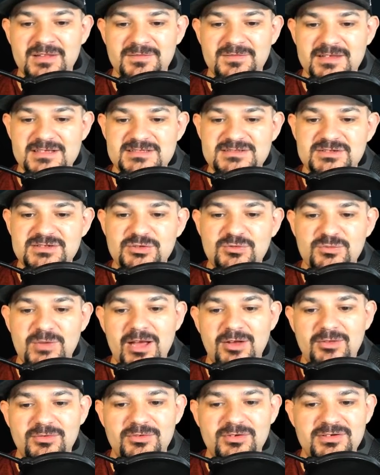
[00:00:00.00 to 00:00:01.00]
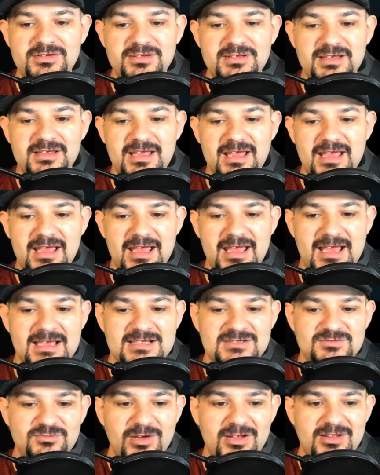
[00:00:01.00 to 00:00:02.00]
This new outlook,
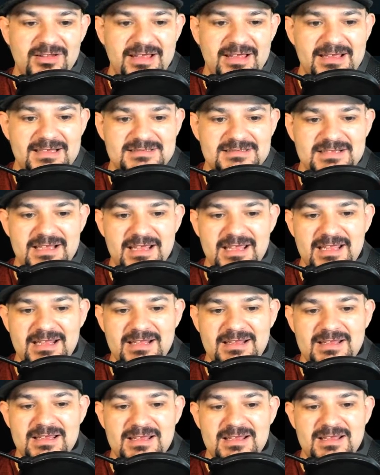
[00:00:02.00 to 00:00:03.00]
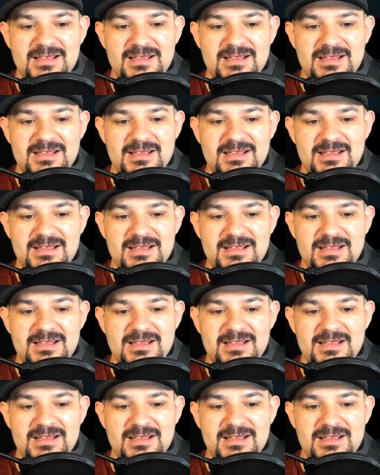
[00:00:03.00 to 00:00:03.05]
as well as a